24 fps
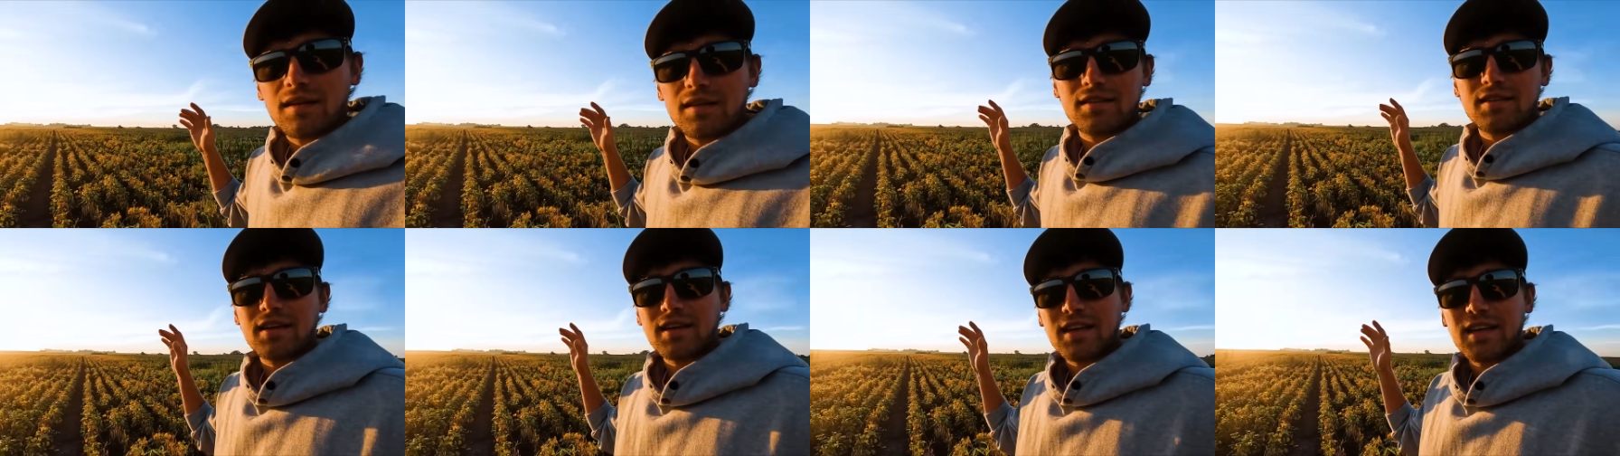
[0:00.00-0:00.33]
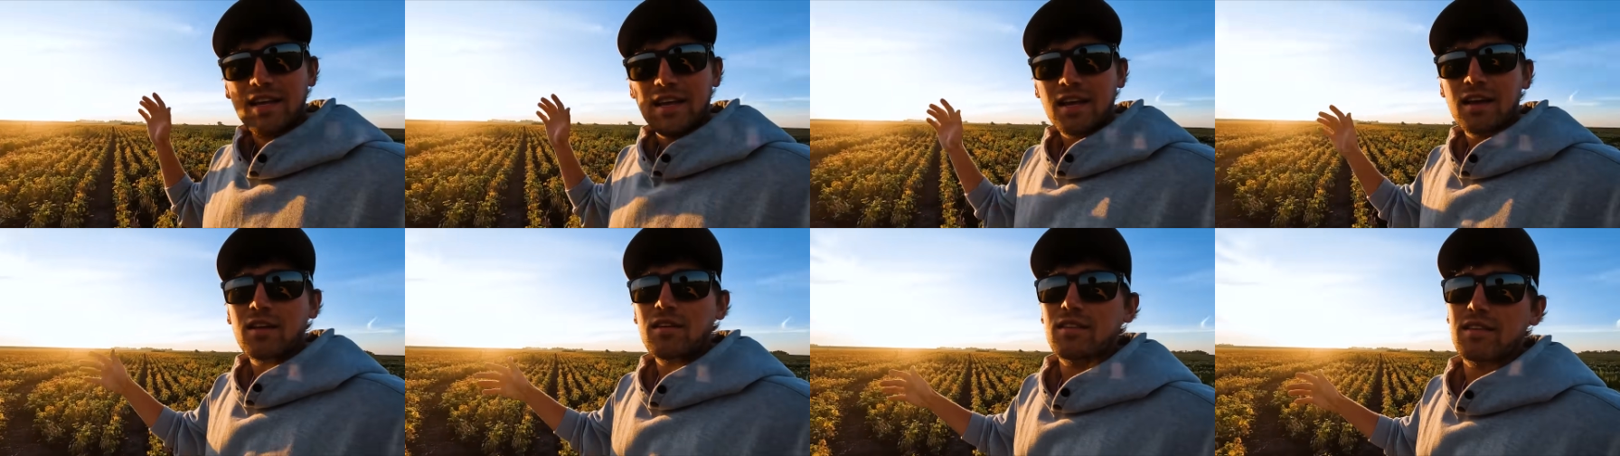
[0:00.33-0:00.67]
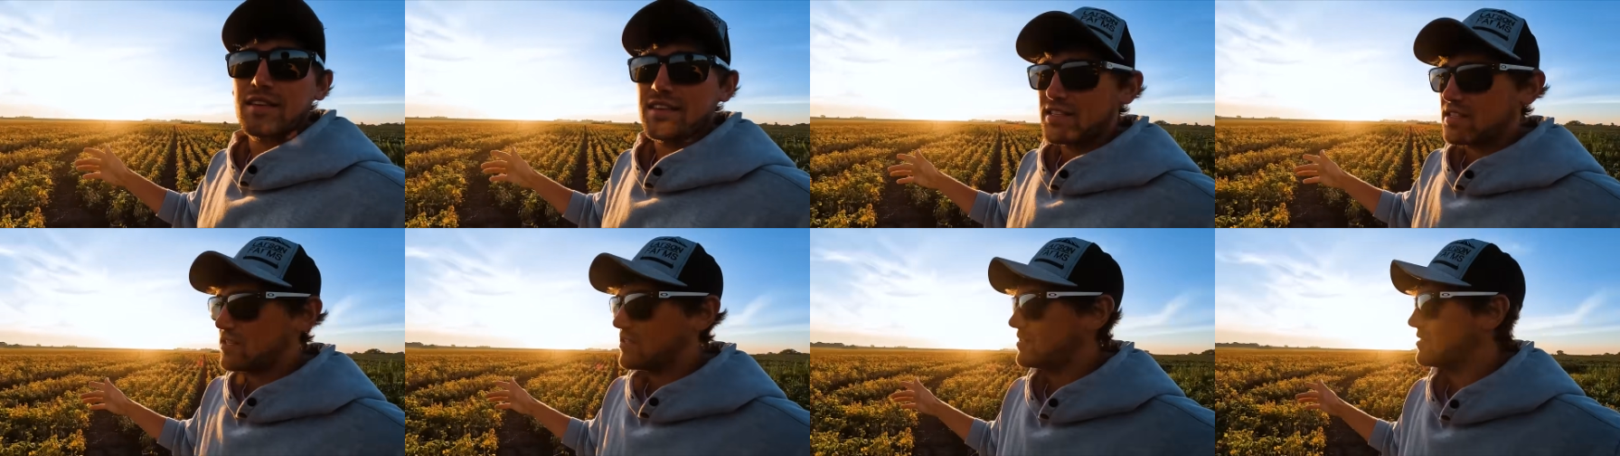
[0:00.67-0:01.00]
to kill
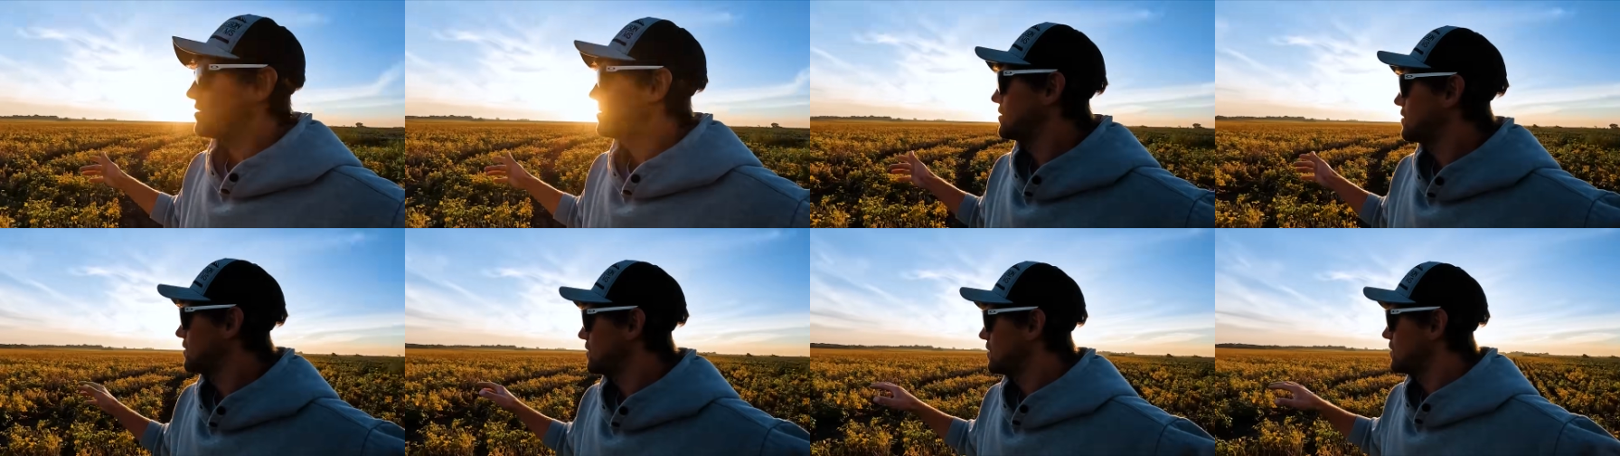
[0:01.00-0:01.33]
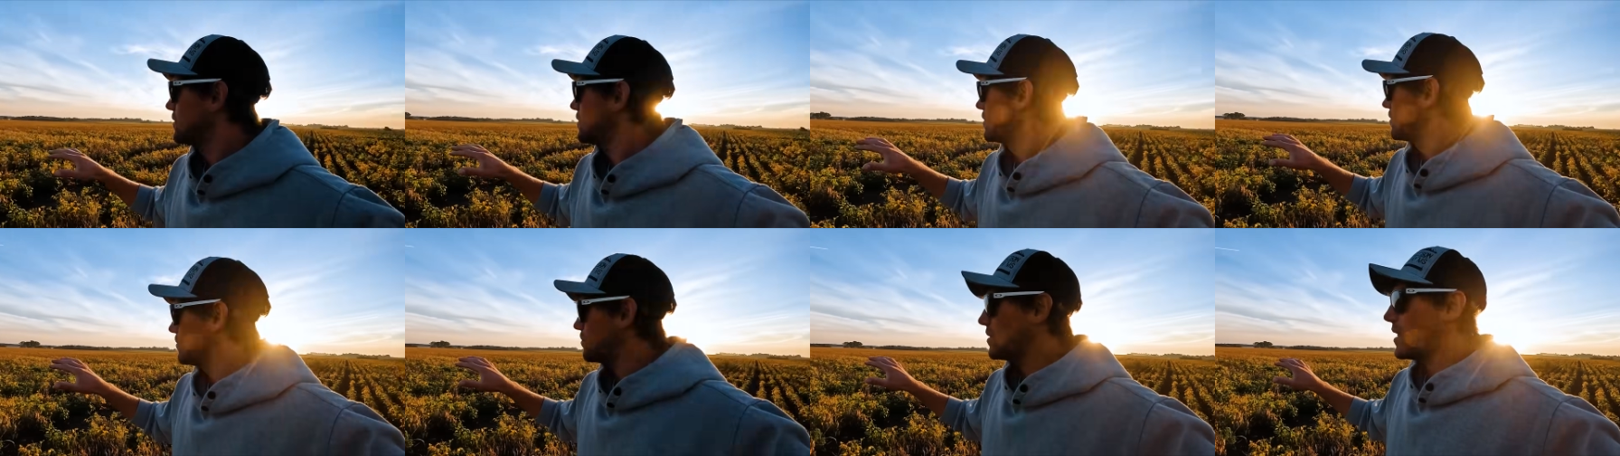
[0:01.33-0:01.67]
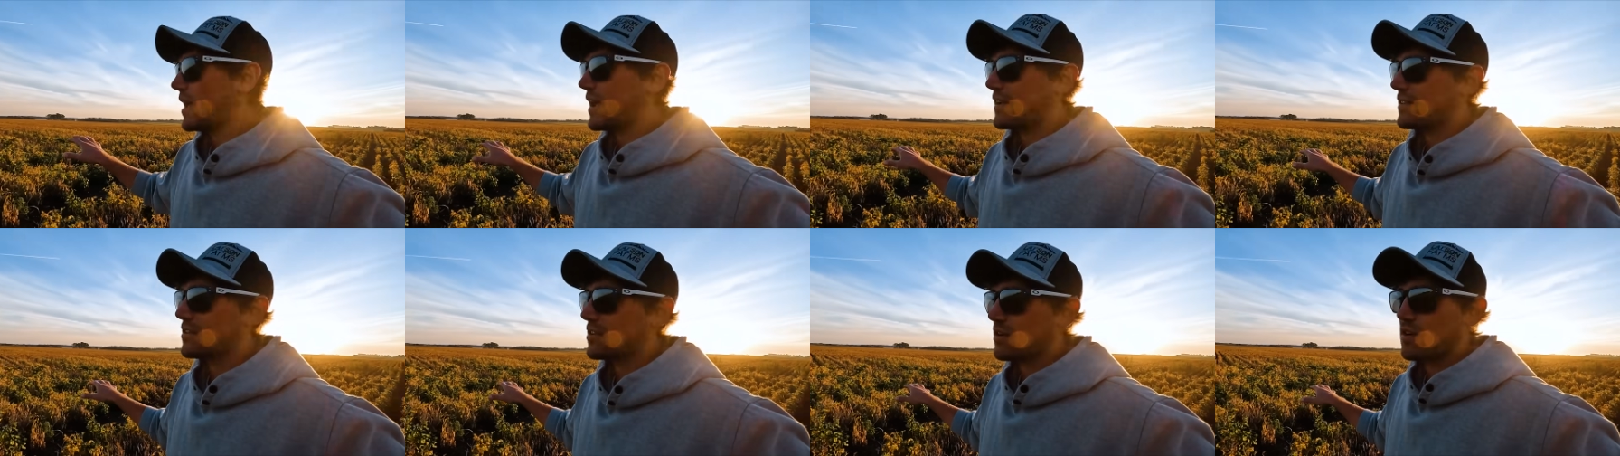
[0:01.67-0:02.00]
these
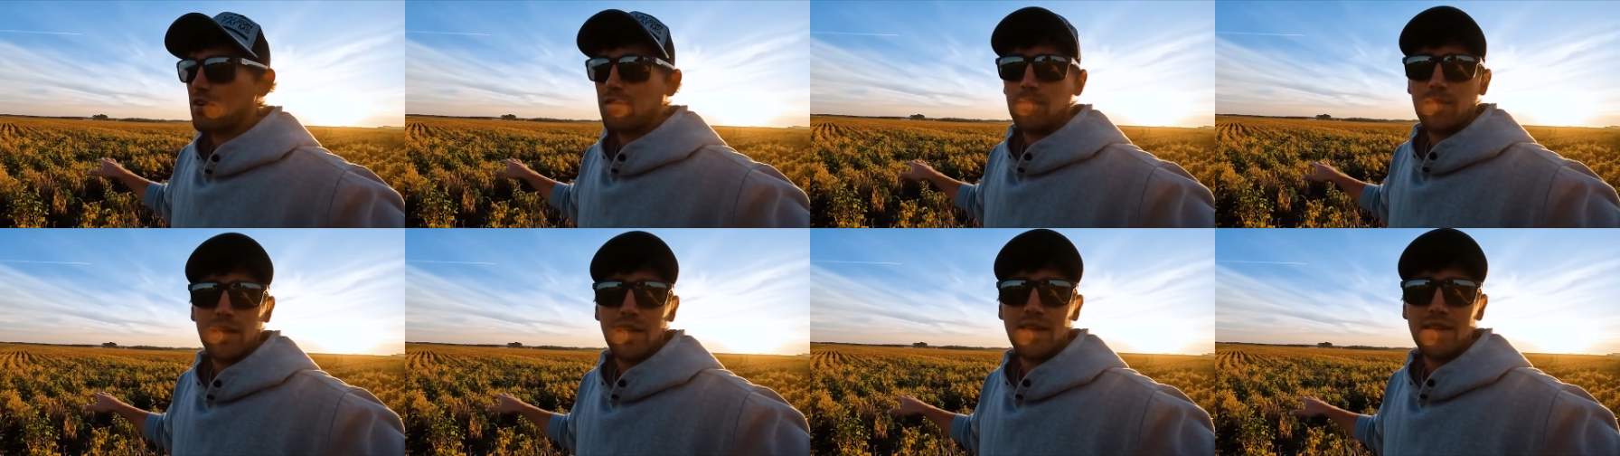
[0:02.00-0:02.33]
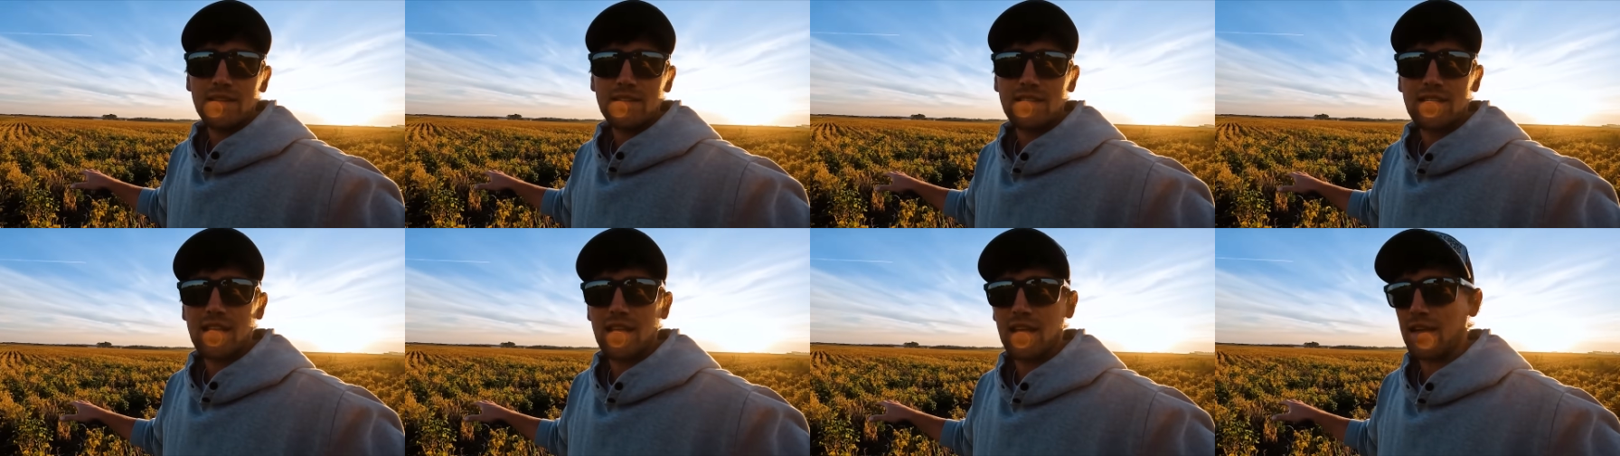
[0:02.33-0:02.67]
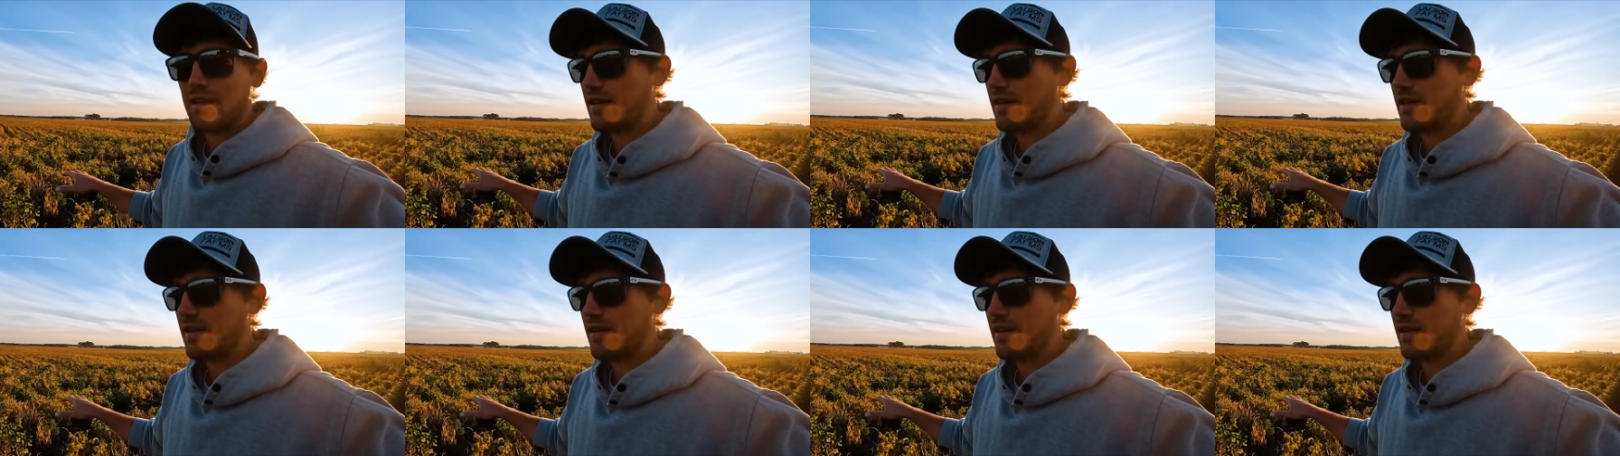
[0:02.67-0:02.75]
black turtle beans